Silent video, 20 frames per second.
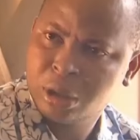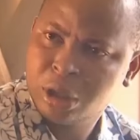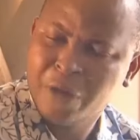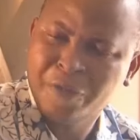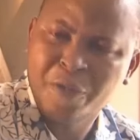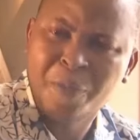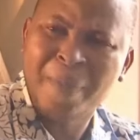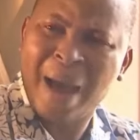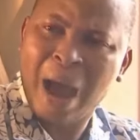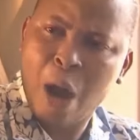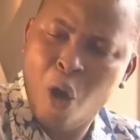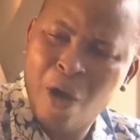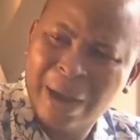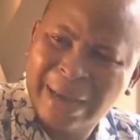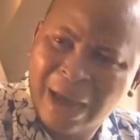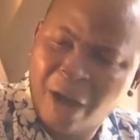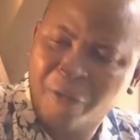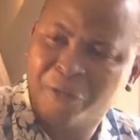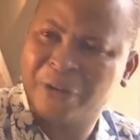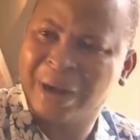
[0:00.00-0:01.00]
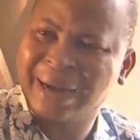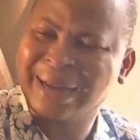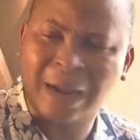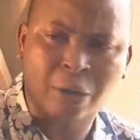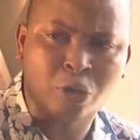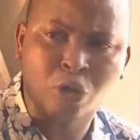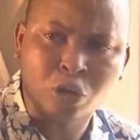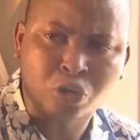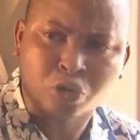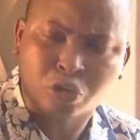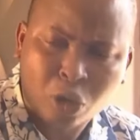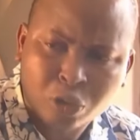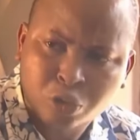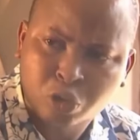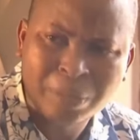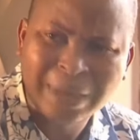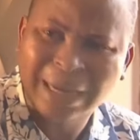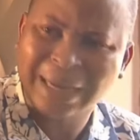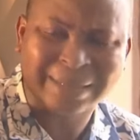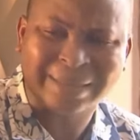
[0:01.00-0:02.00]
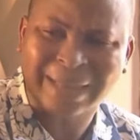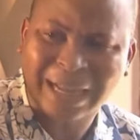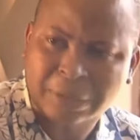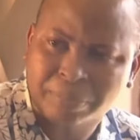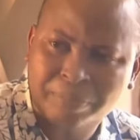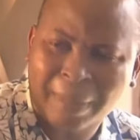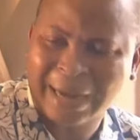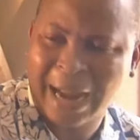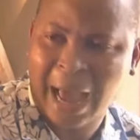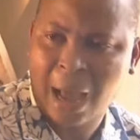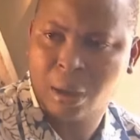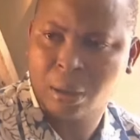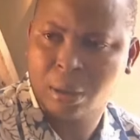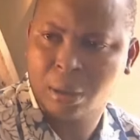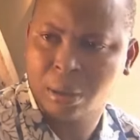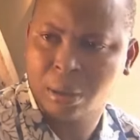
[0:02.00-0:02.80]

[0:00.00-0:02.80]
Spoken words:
Even my own girlfriend cannot talk to me in that manner.